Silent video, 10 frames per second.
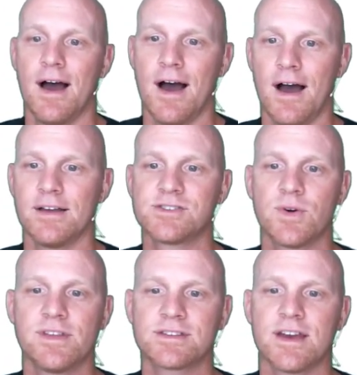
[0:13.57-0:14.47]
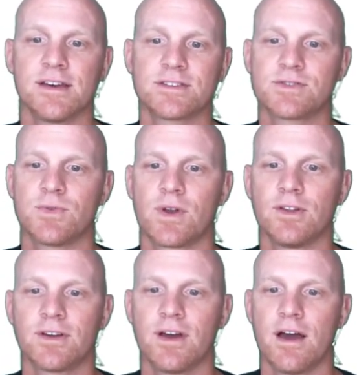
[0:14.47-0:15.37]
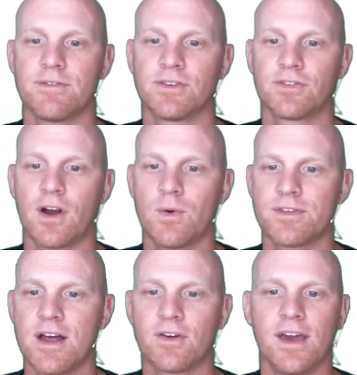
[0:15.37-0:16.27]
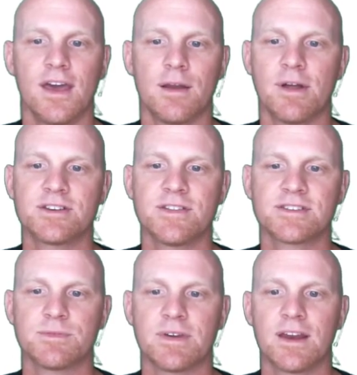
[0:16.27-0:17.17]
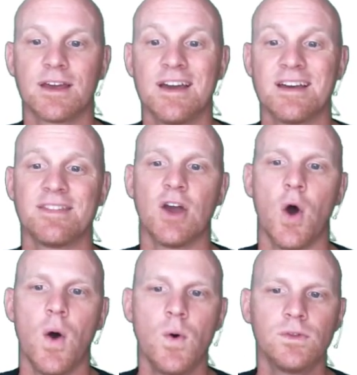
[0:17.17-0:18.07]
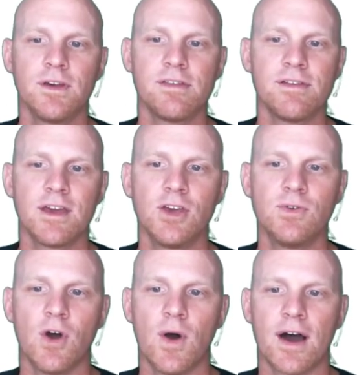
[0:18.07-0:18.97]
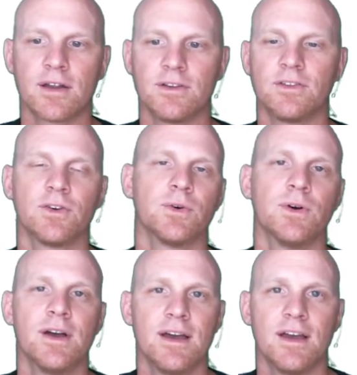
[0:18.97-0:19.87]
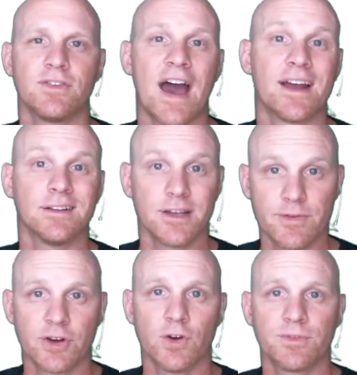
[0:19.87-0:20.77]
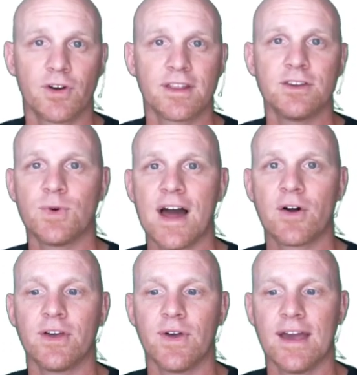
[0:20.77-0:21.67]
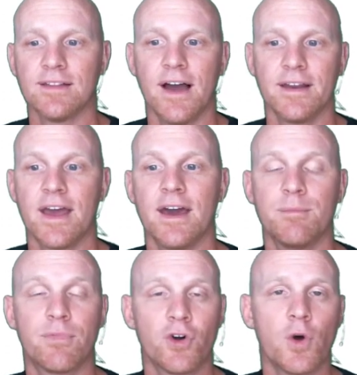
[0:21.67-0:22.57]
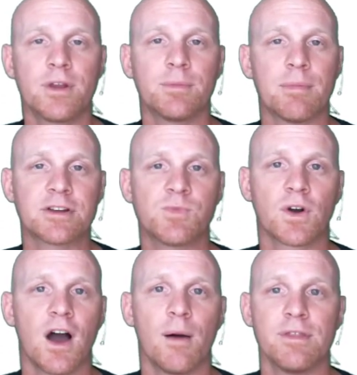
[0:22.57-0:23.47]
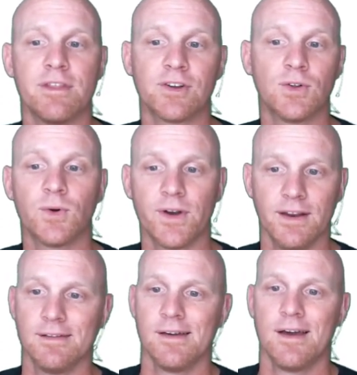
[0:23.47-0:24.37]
And so in this case, I want to look, if you start with an alkane, and I mentioned this at the beginning, the only thing you know how to do is add a leaving group, turn it into an alkyl halide, and bromine will be much more common than chlorine.